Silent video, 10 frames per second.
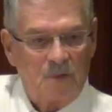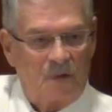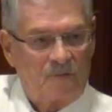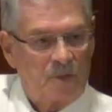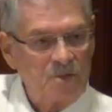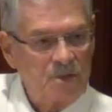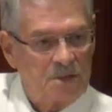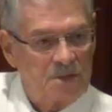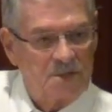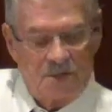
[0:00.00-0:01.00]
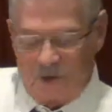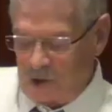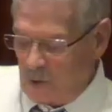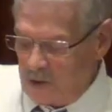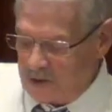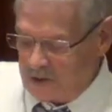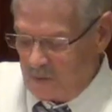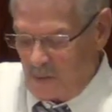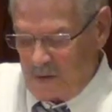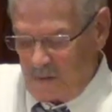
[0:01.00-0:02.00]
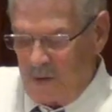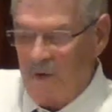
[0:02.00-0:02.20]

of Christians to show us what